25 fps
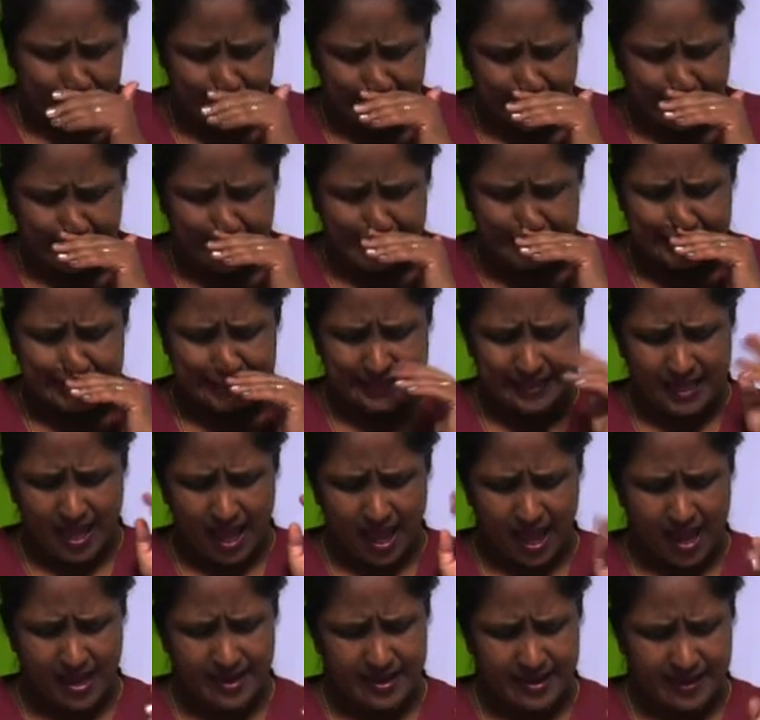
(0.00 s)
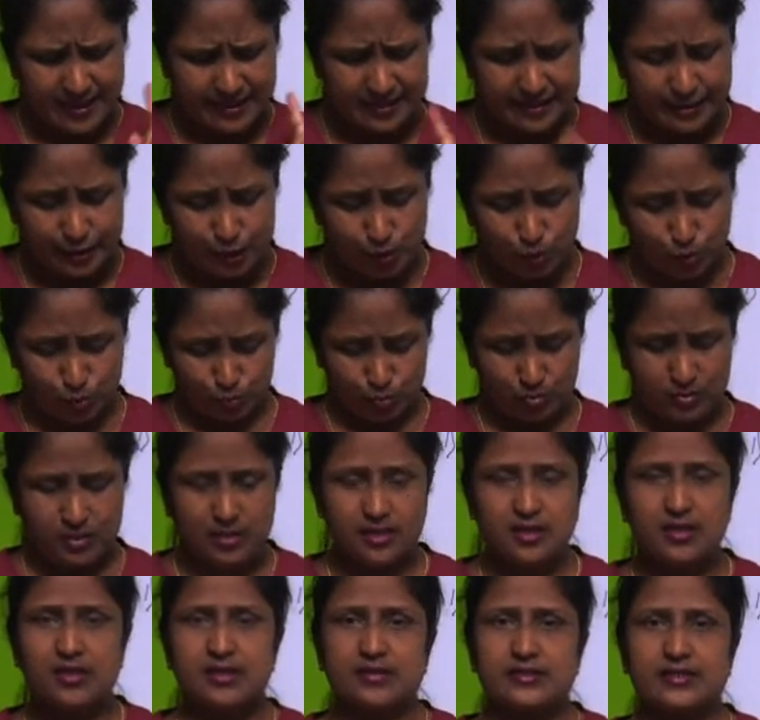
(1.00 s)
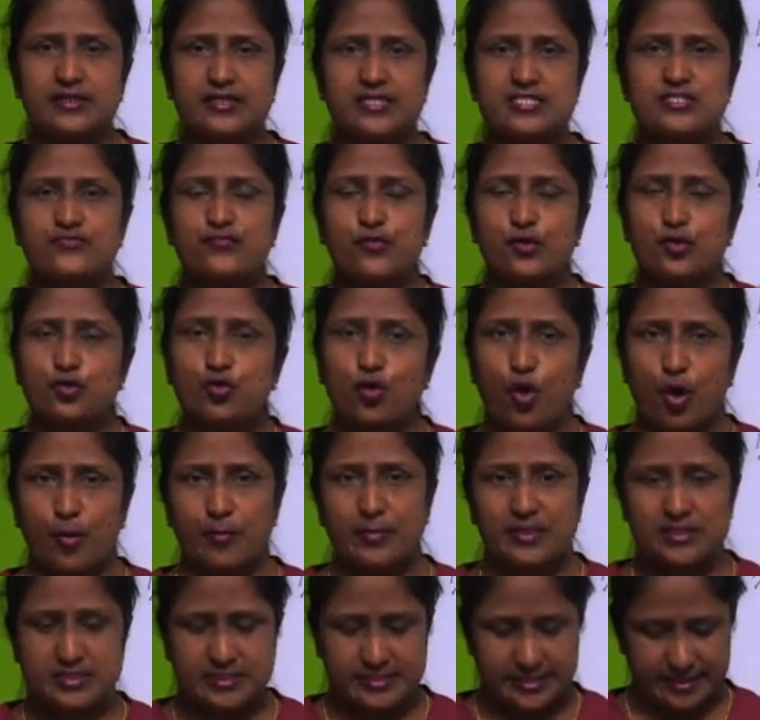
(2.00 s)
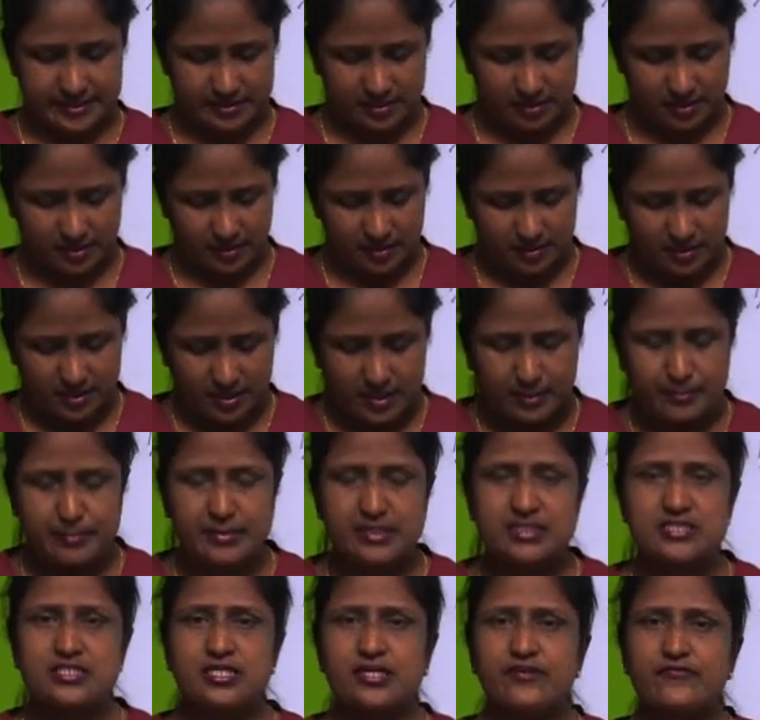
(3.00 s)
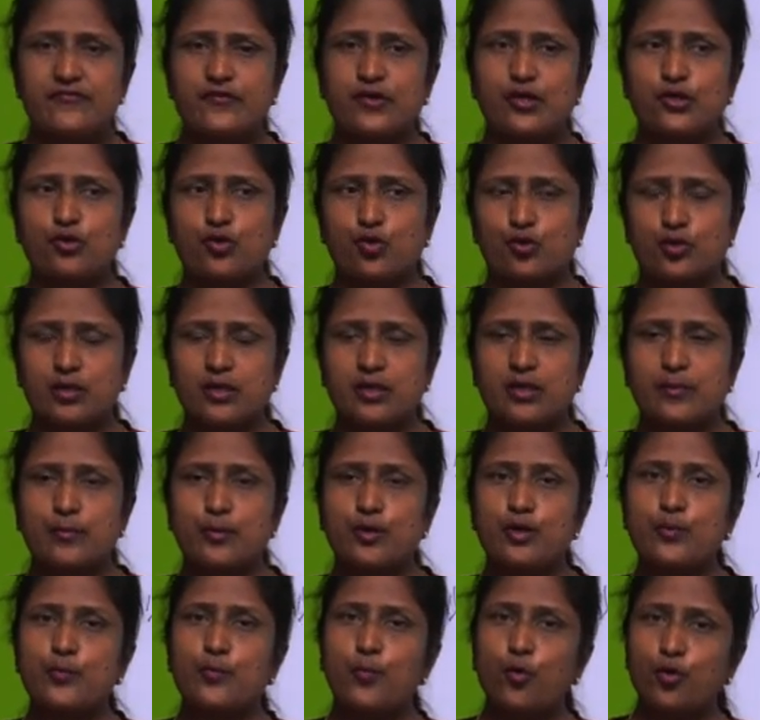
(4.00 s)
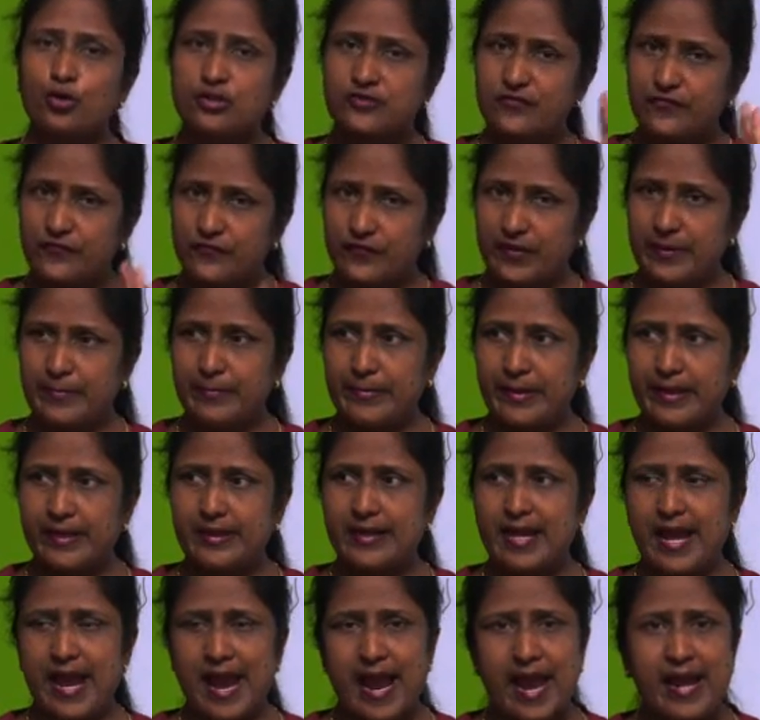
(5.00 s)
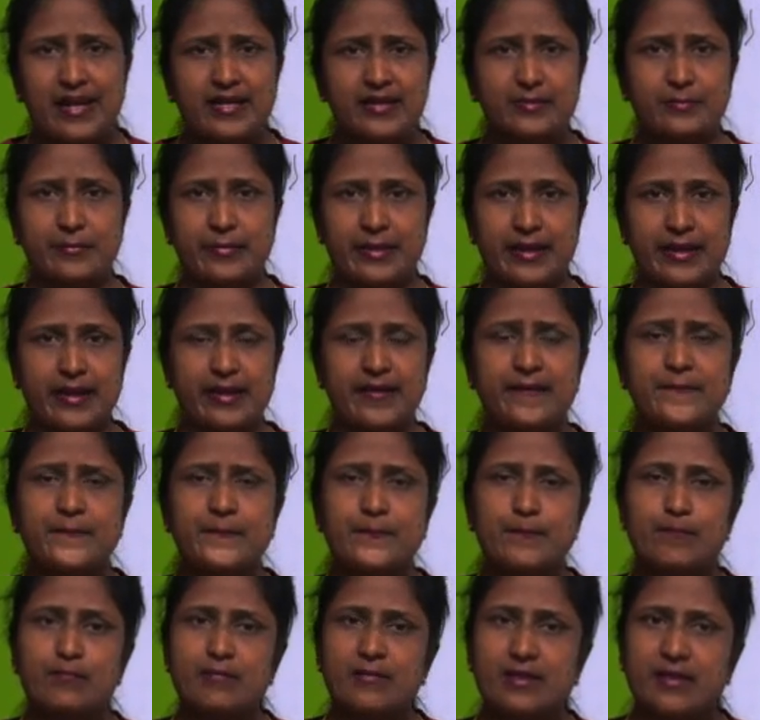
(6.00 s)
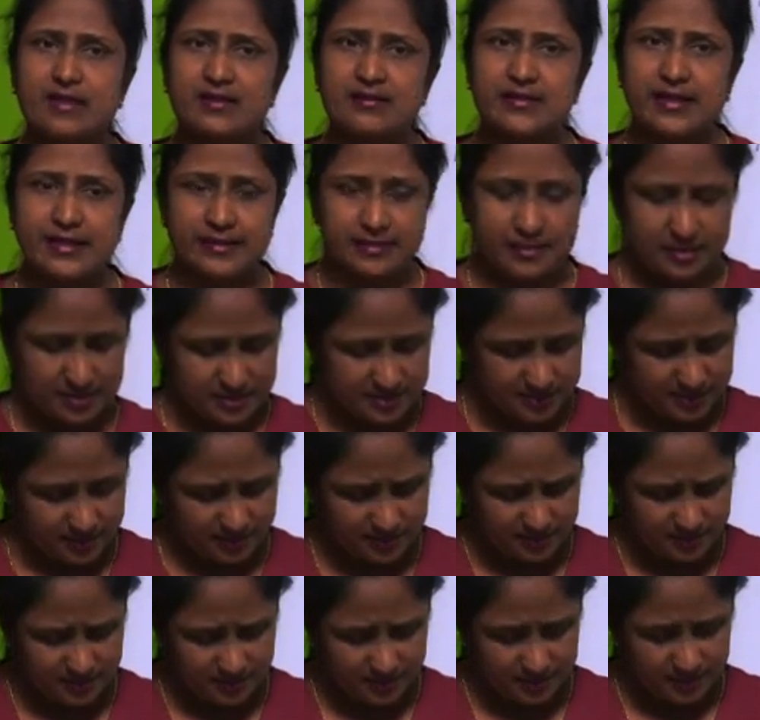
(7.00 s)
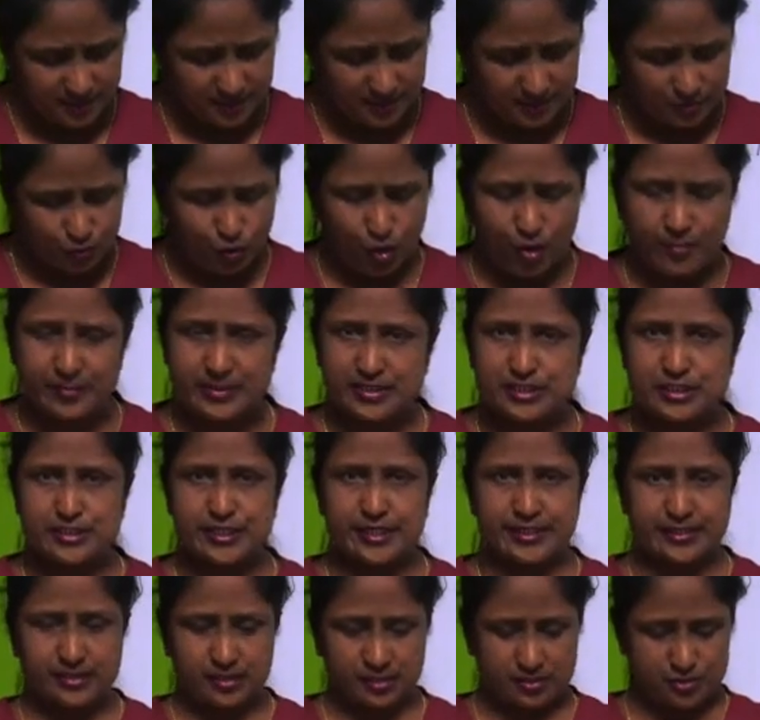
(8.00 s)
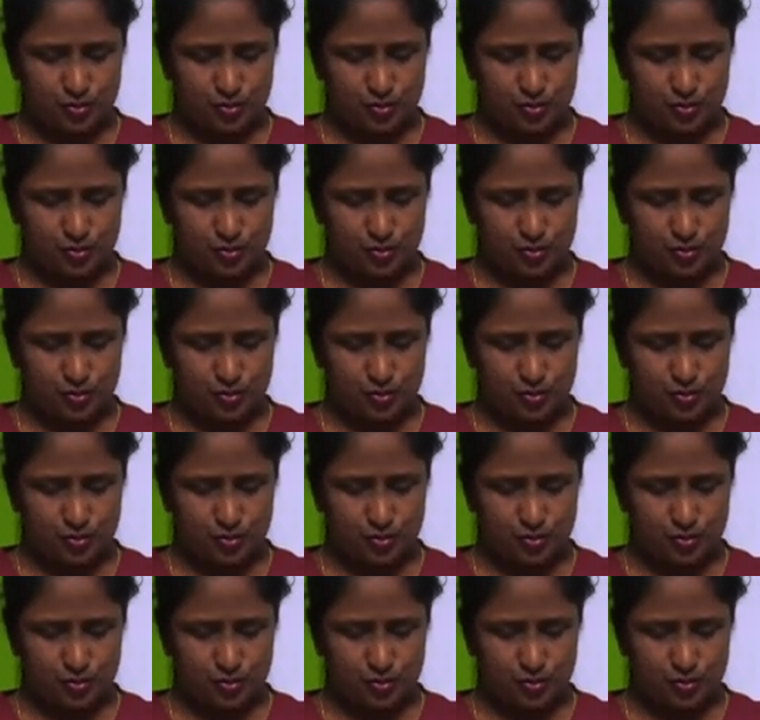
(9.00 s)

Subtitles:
And then I and you, that is for common gender, means if you are talking about both female and male, then that is a common gender.